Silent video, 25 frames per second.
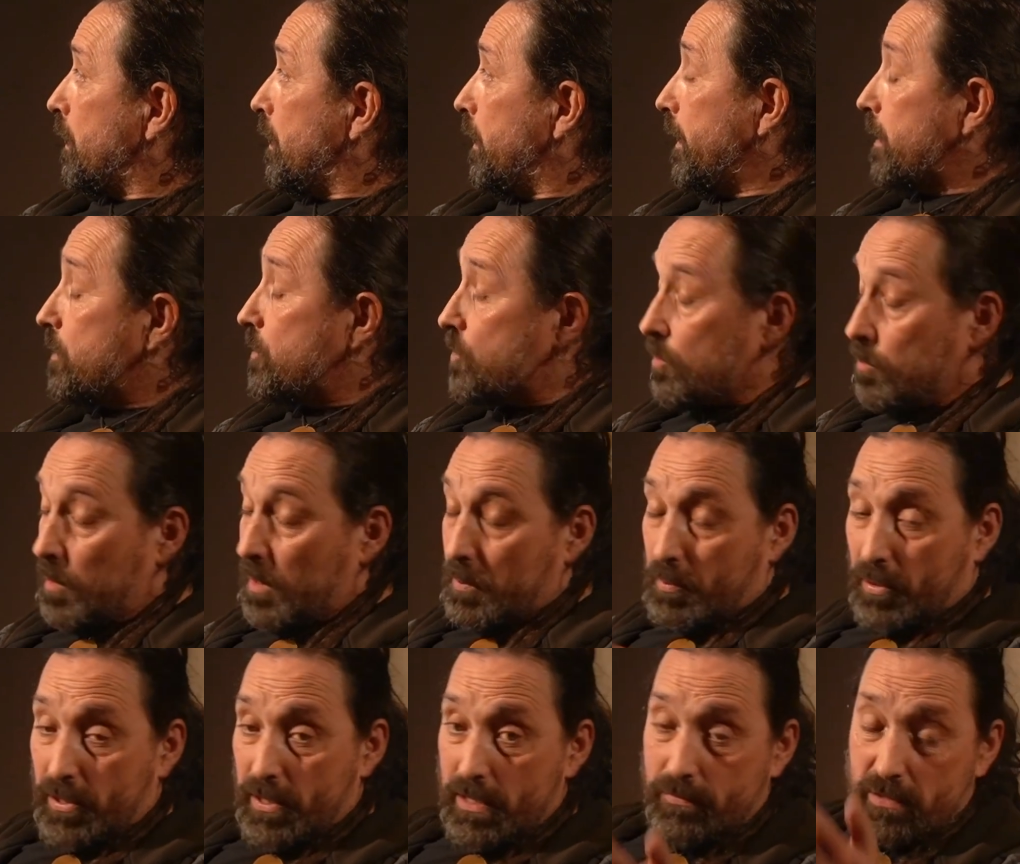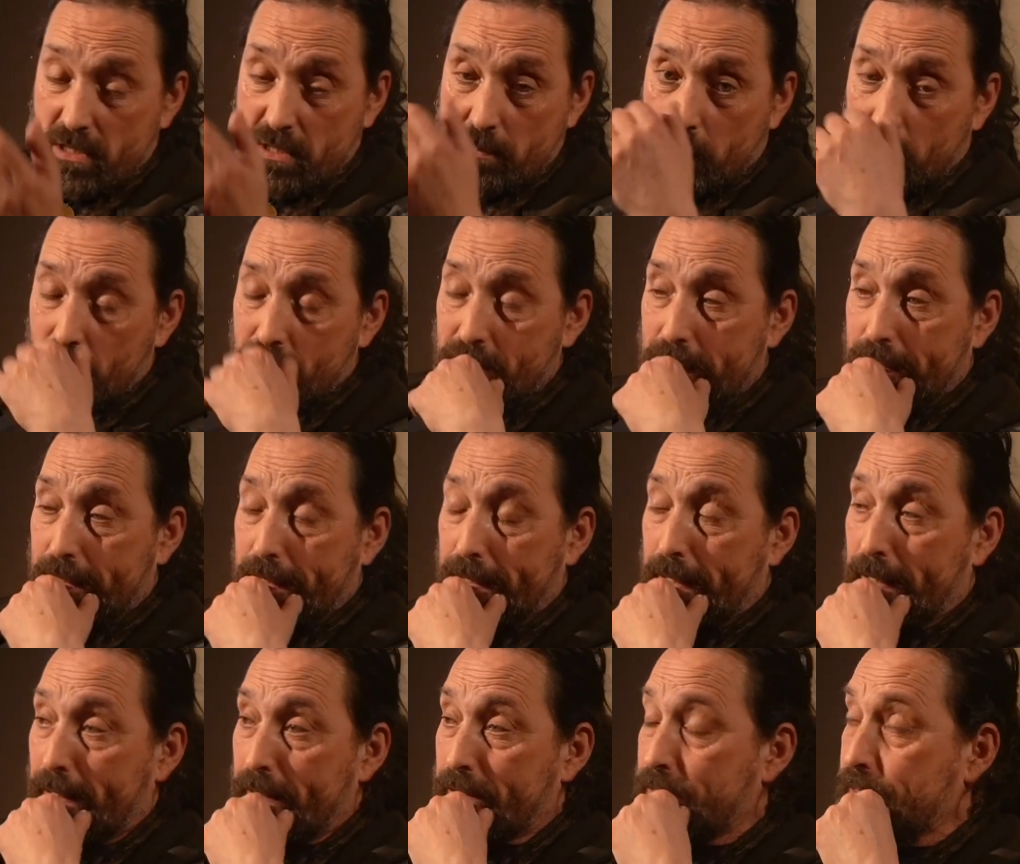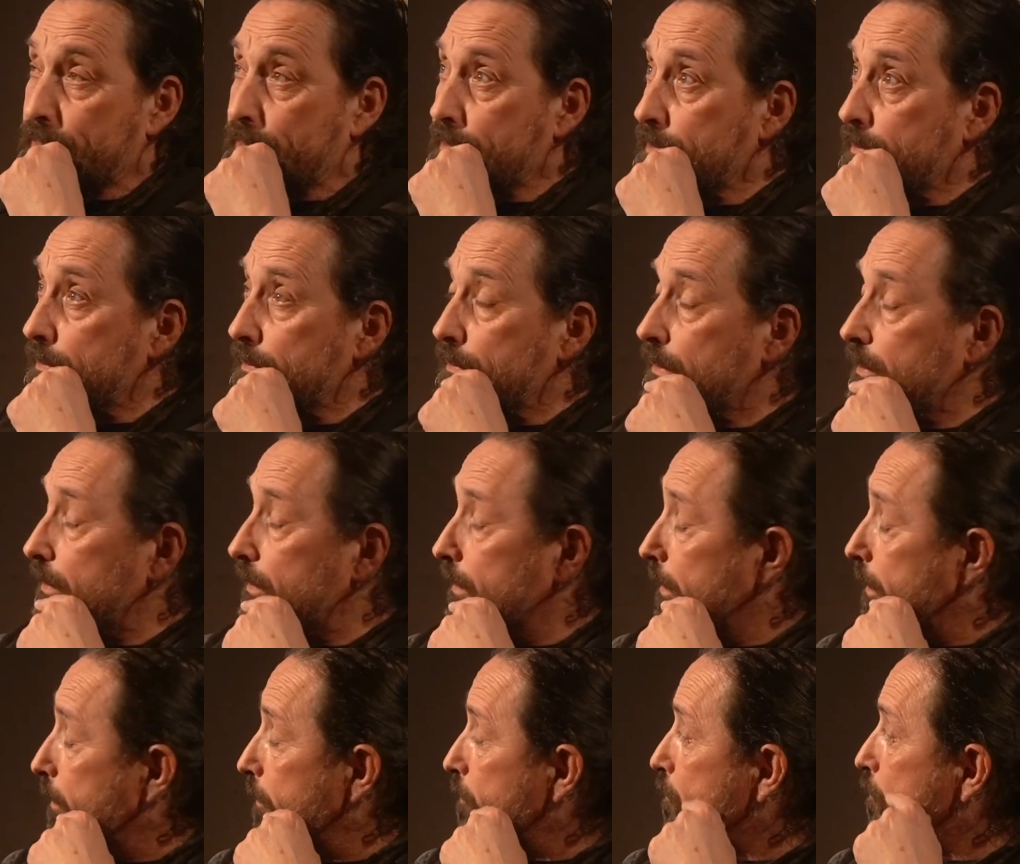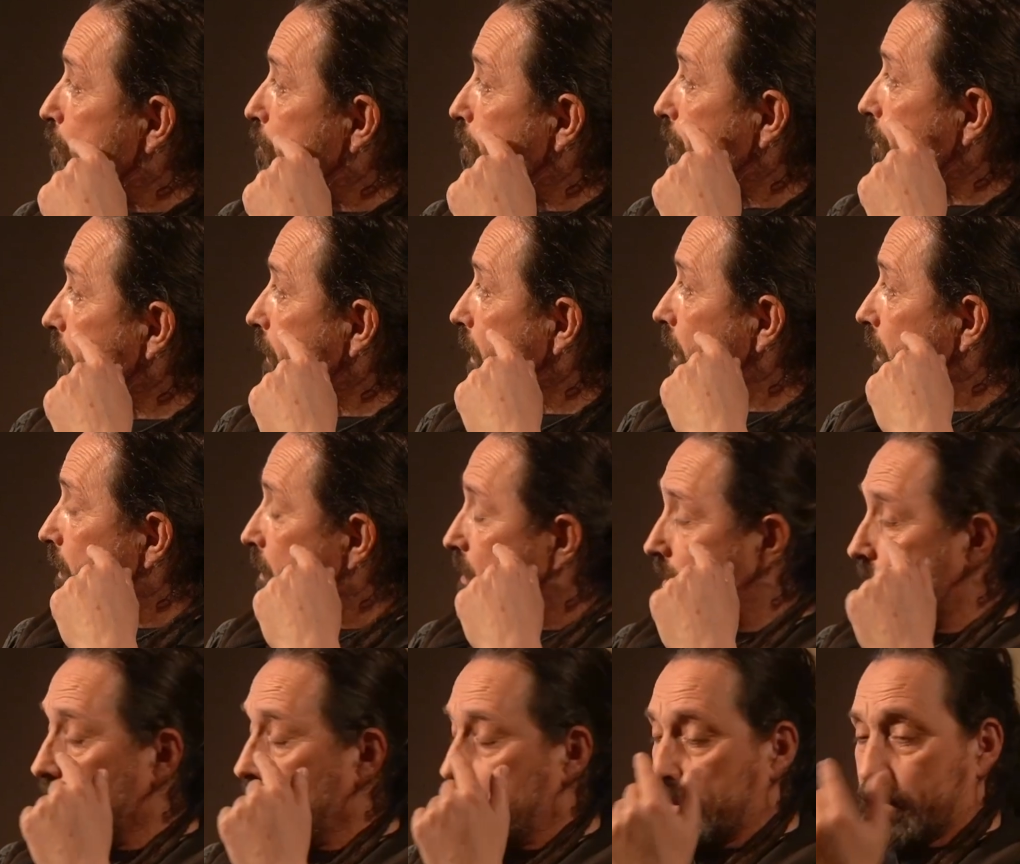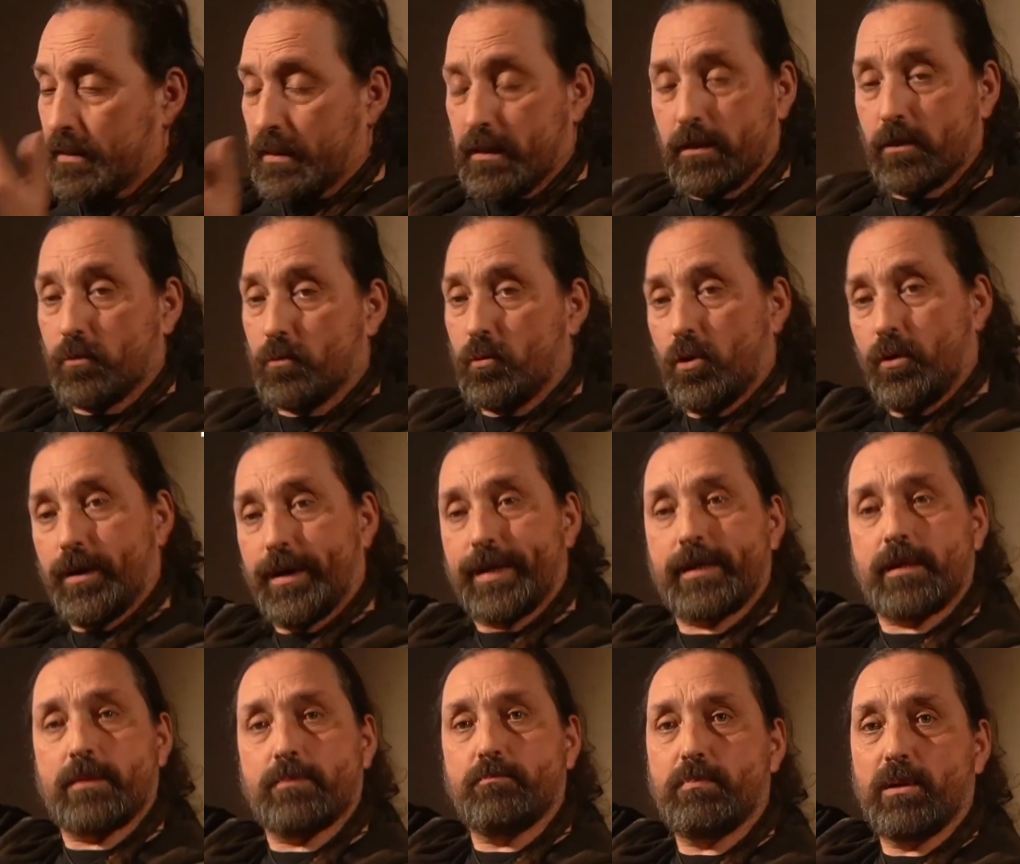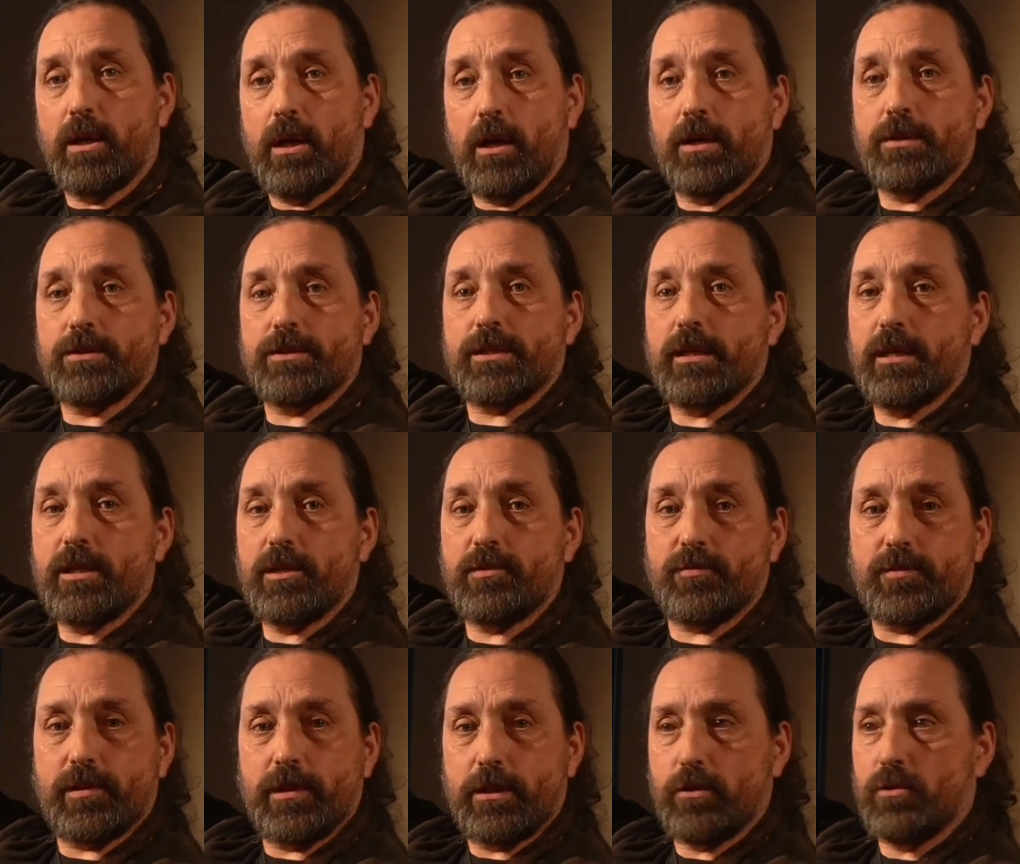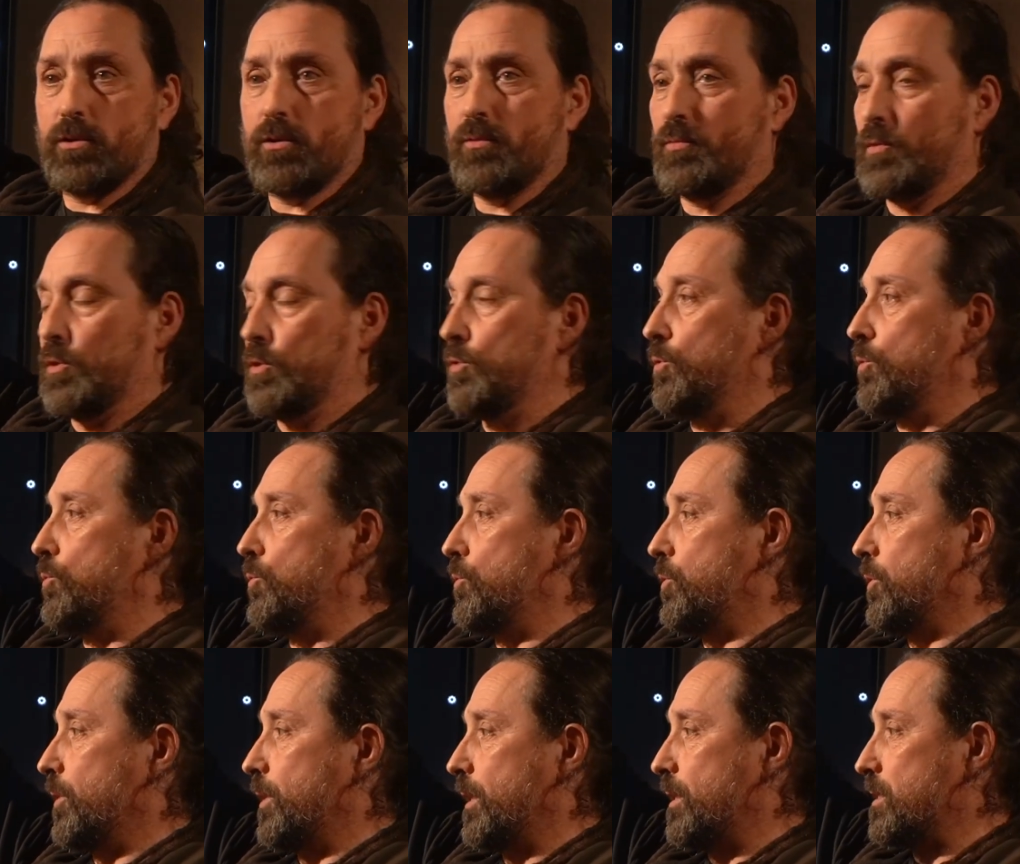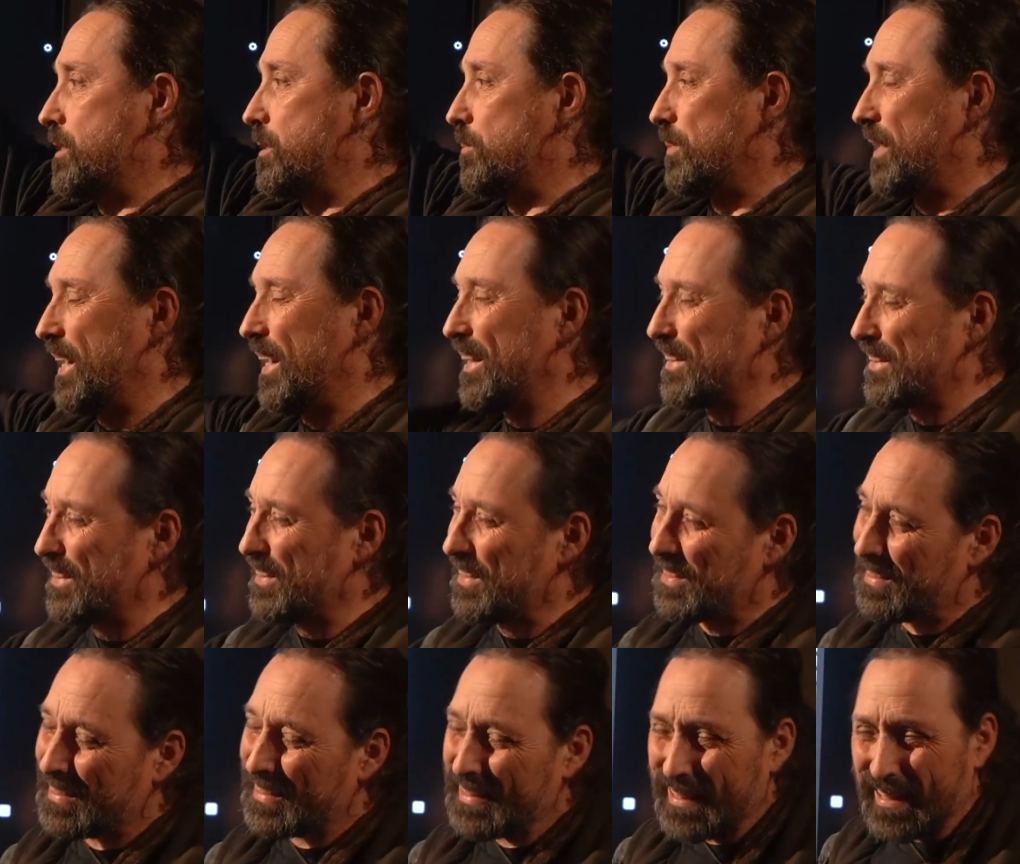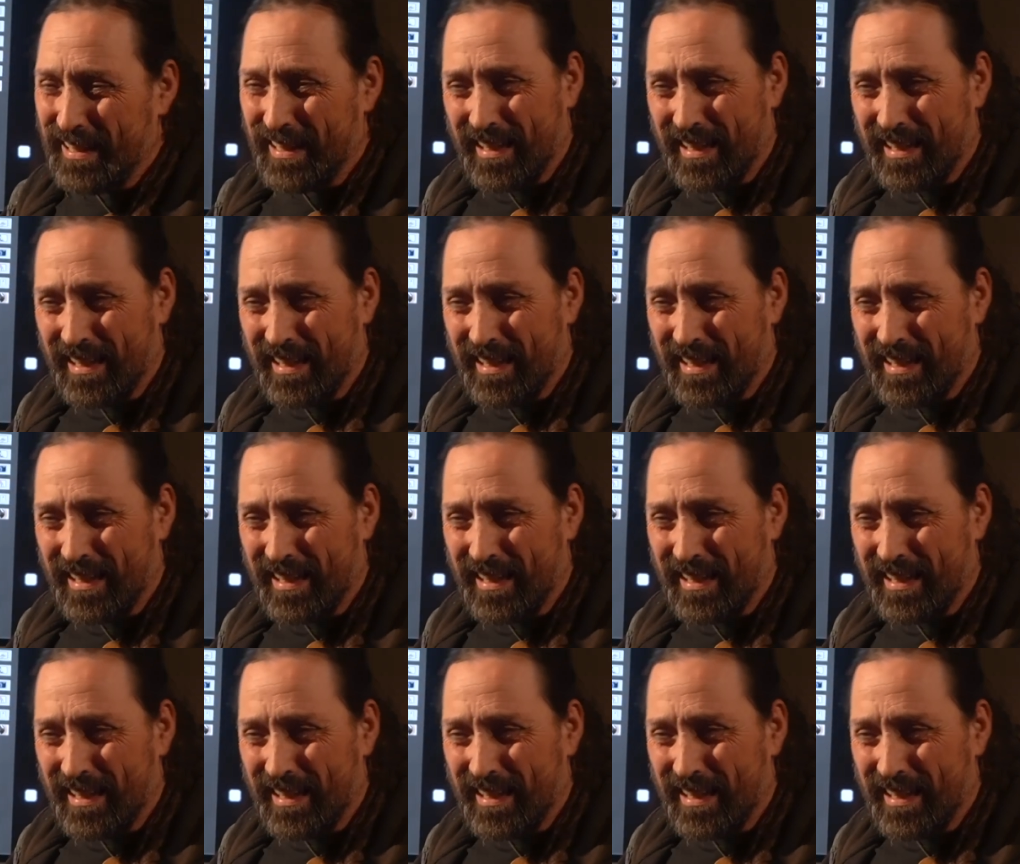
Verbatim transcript: like, so my previous book to that, um, it's like the heroic blonde haired figure of Lugh going into battle. And